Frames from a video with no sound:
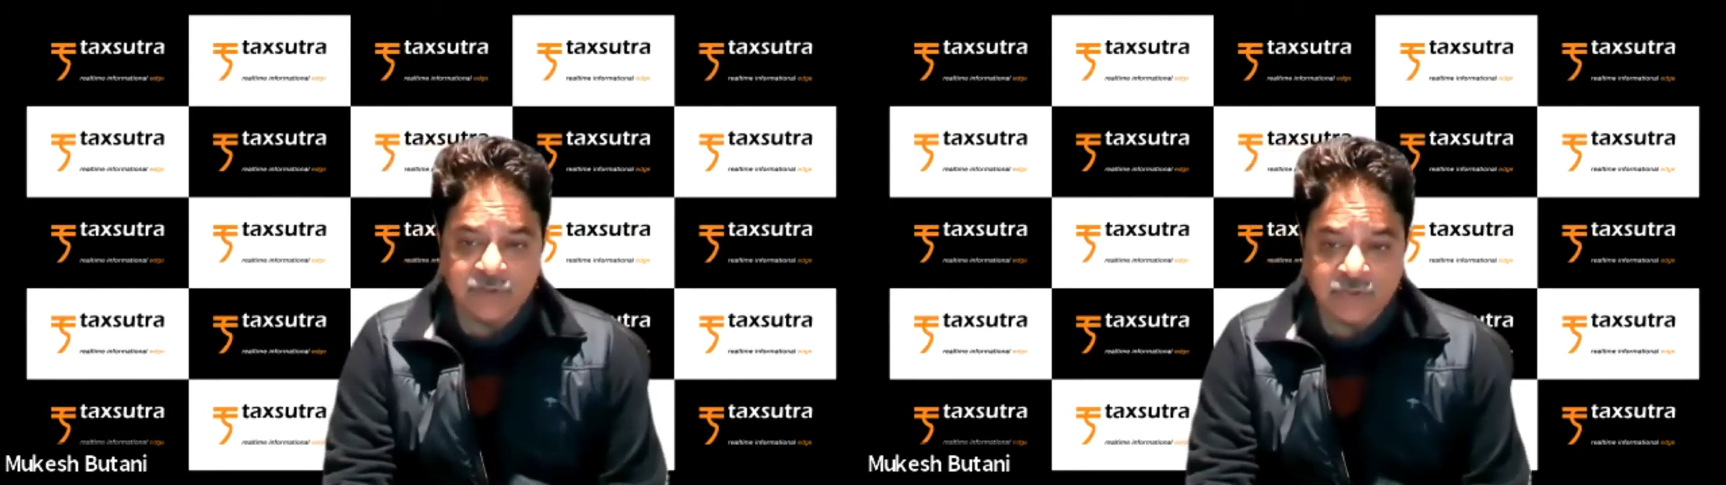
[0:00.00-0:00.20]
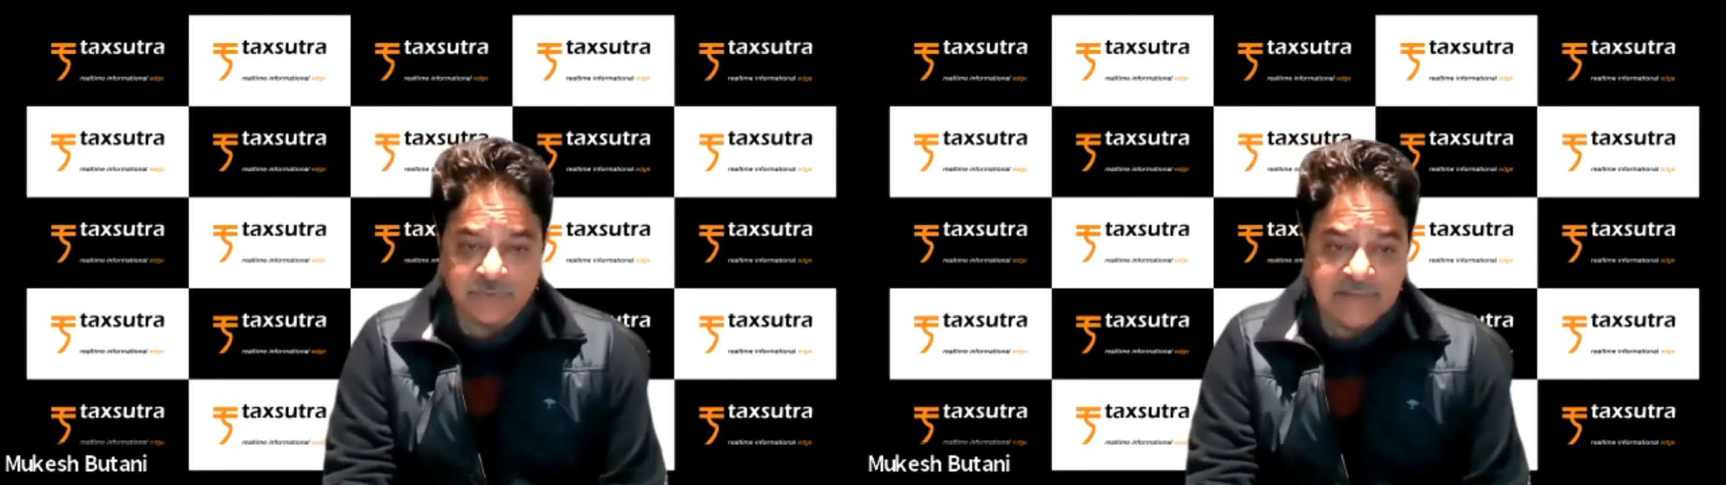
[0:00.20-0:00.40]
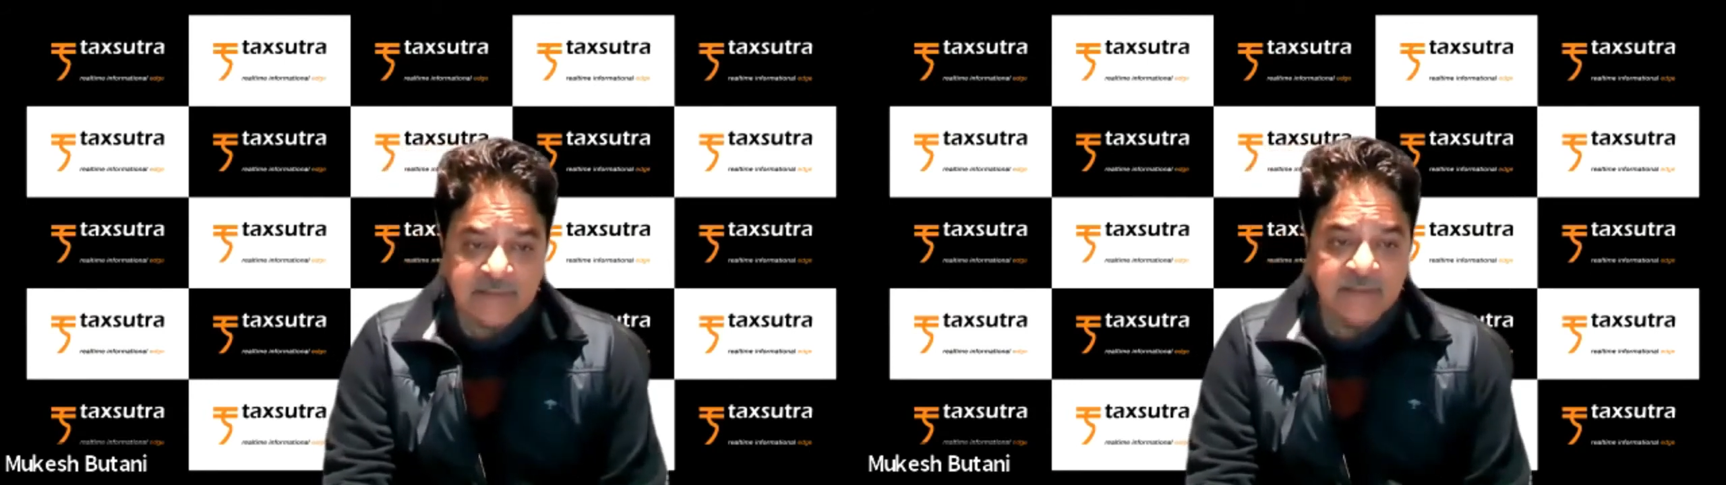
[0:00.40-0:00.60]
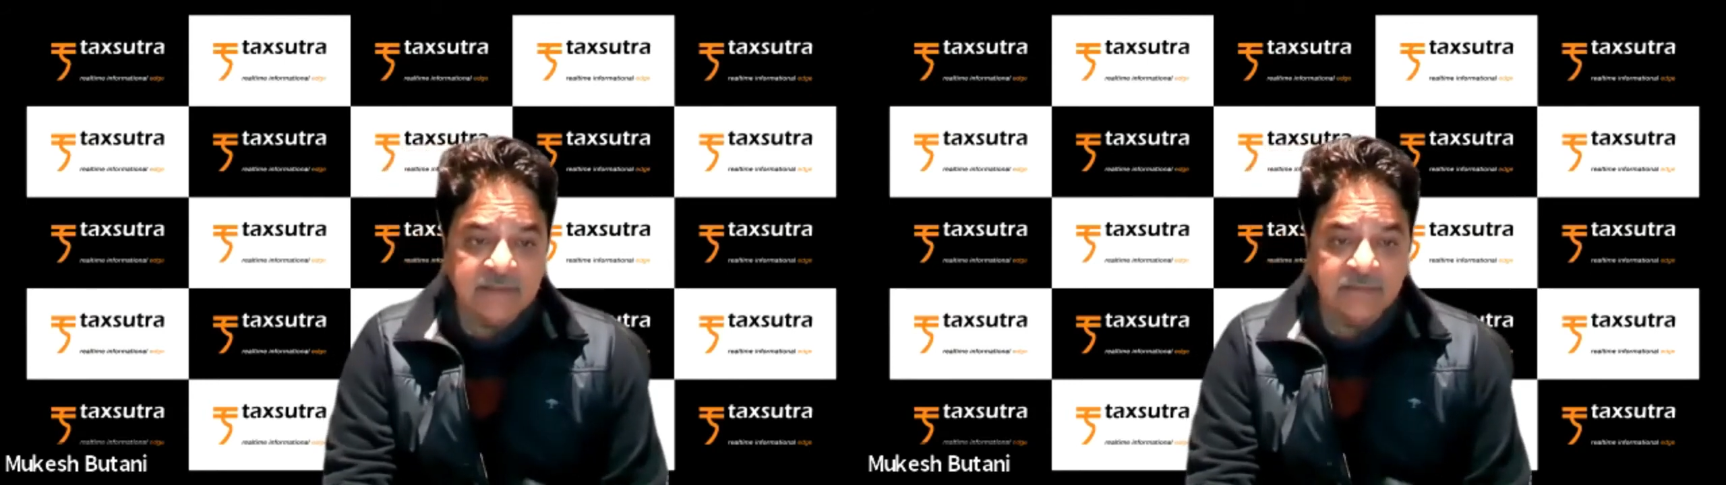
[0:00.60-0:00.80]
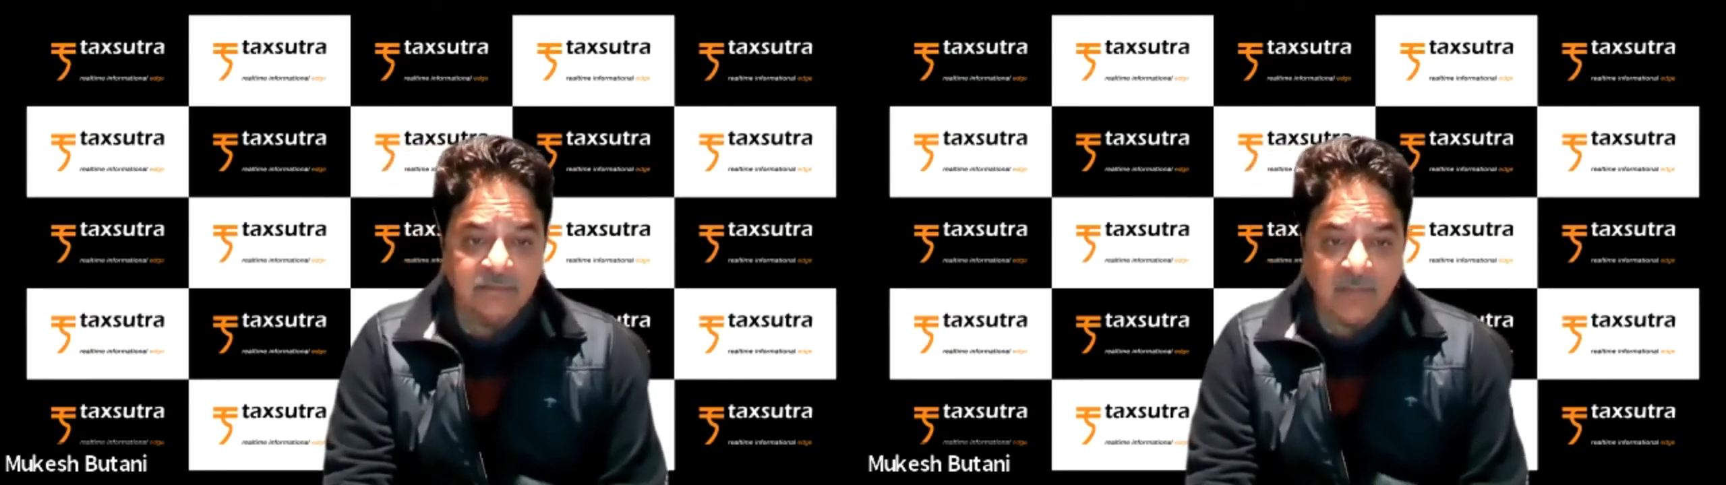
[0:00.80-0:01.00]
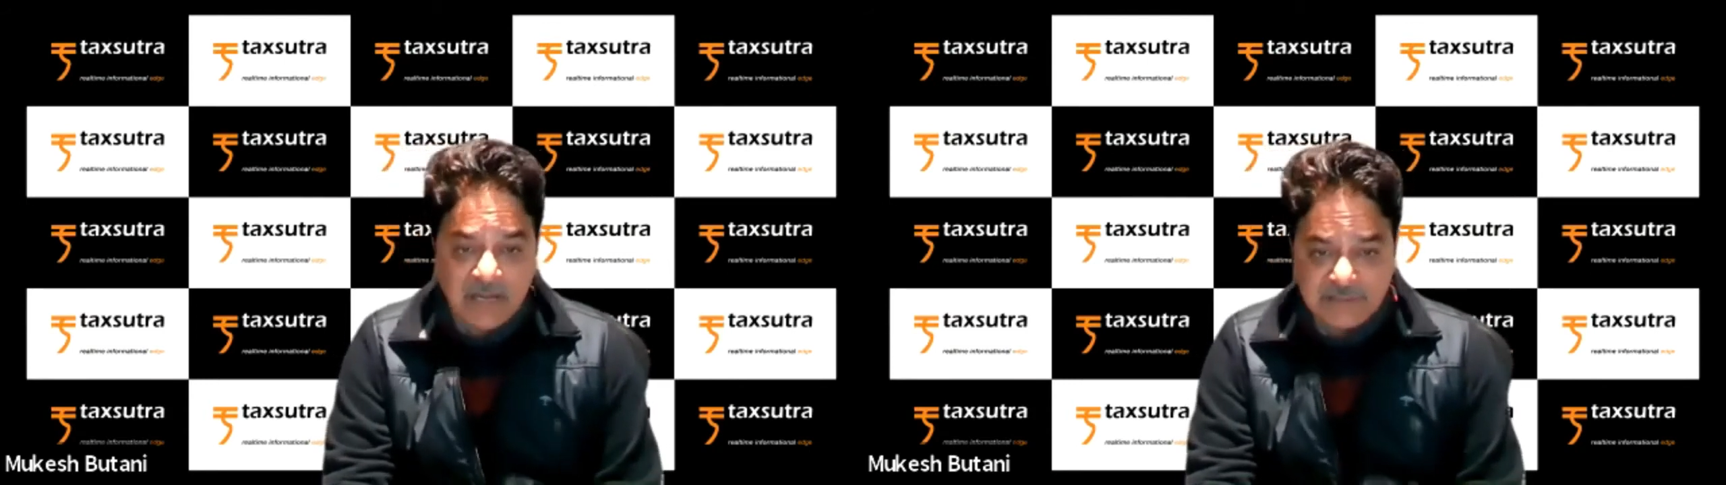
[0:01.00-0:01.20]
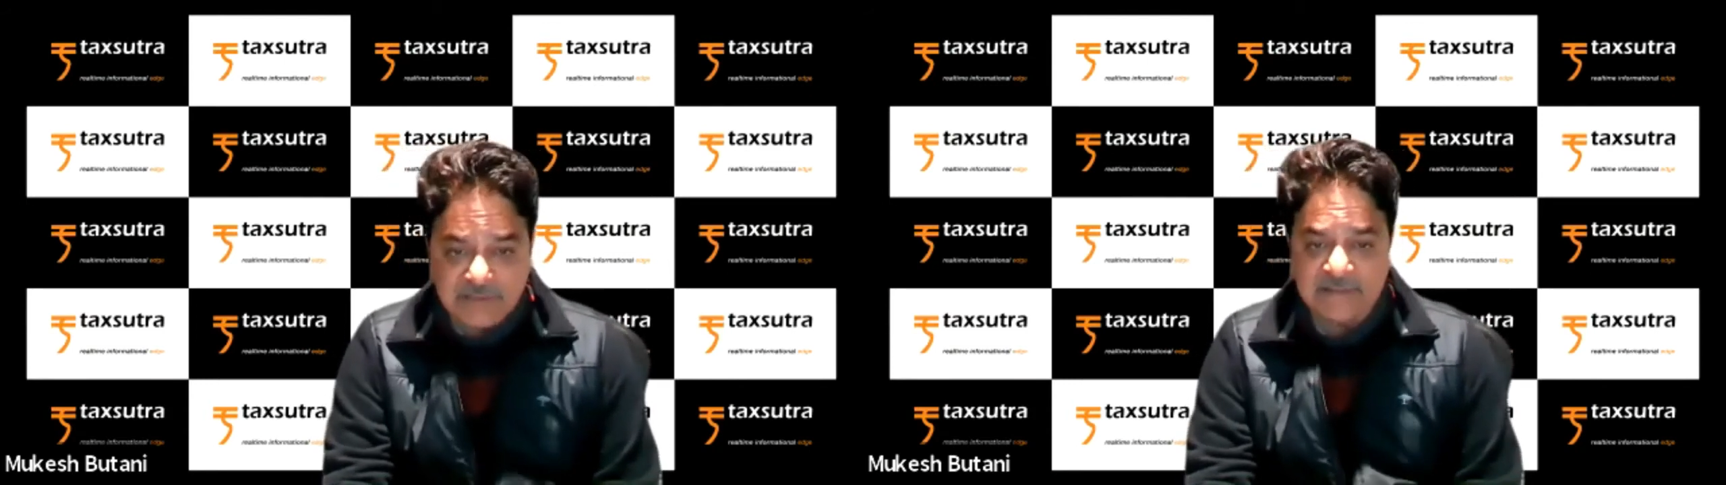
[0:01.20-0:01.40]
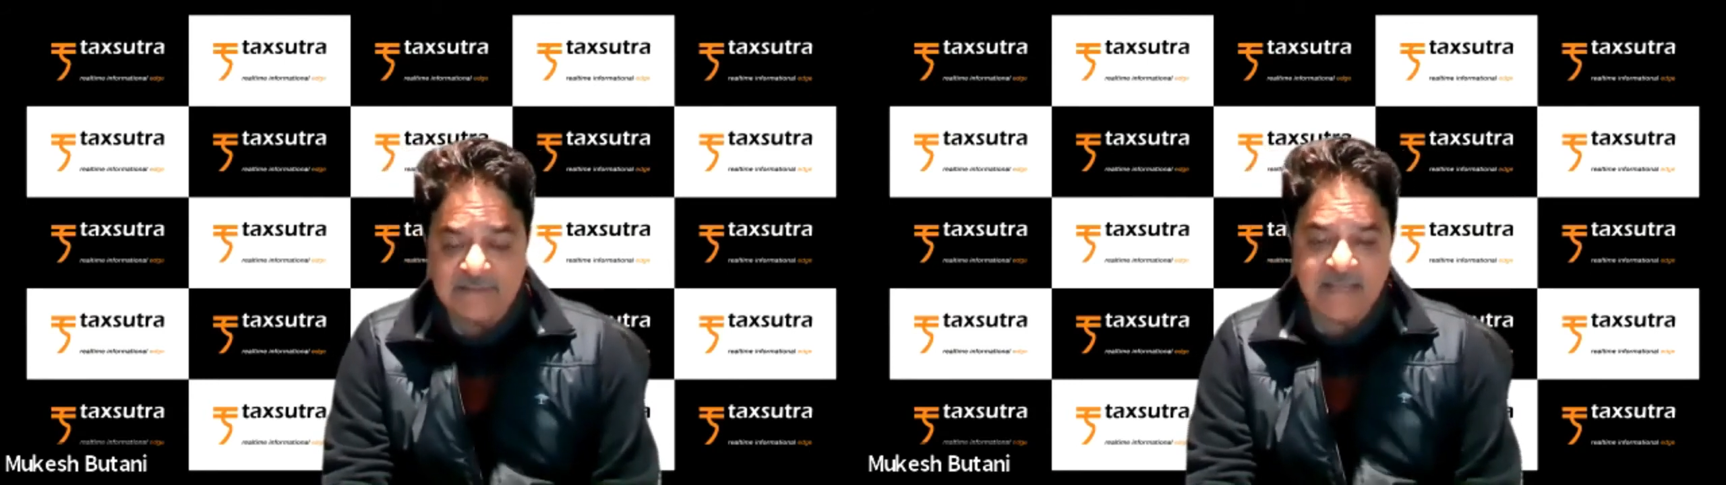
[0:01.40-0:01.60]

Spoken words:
to the marginal